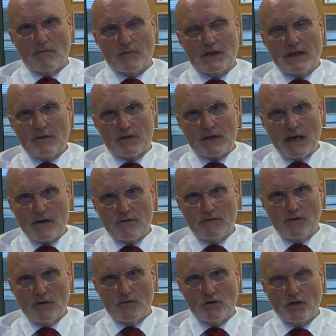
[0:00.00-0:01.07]
Serious Case
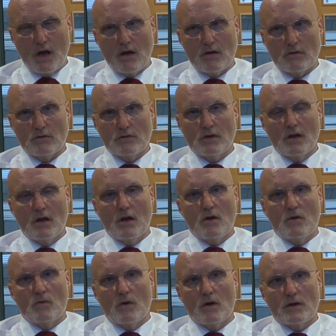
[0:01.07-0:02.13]
Review showed
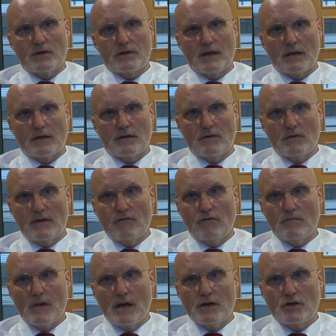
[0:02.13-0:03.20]
was that the
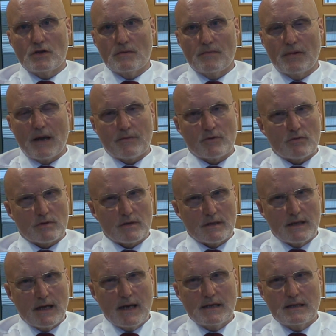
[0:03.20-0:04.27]
information perhaps
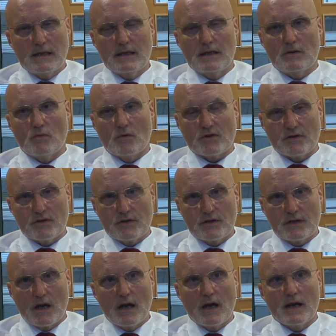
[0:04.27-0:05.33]
wasn't dated, it wasn't
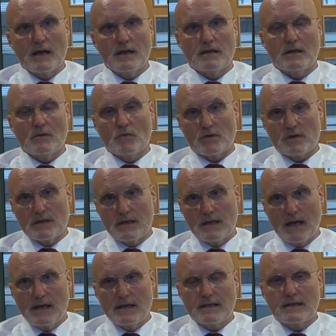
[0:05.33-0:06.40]
signed, it wasn't
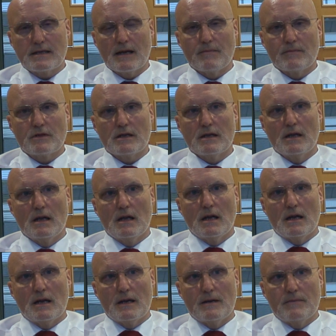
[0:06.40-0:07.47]
date stamped,
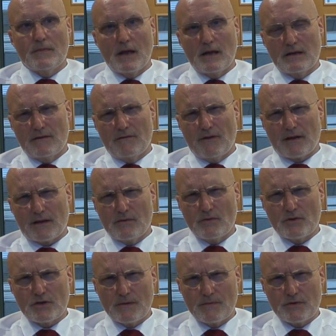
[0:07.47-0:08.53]
and in fact there
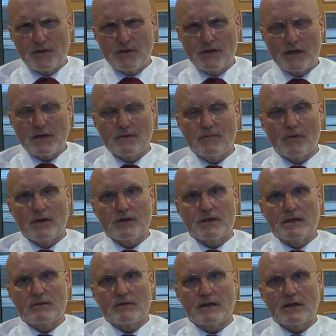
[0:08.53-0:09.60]
was some suggestion by the
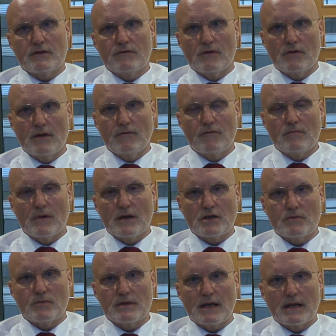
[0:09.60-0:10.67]
Serious Case Review that the
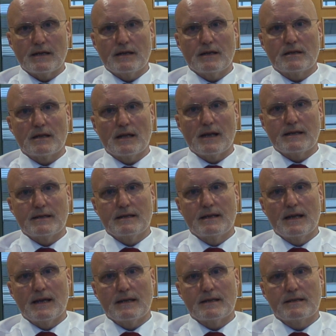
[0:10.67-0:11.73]
information was added at a later
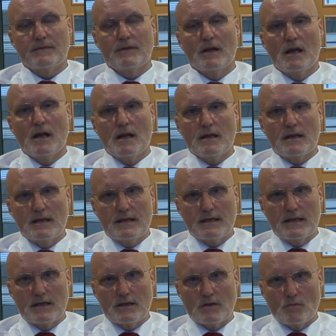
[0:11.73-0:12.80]
date. This
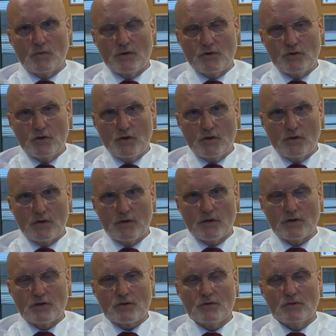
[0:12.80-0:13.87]
system would ensure that
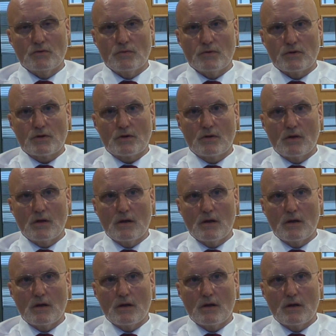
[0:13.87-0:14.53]
the school was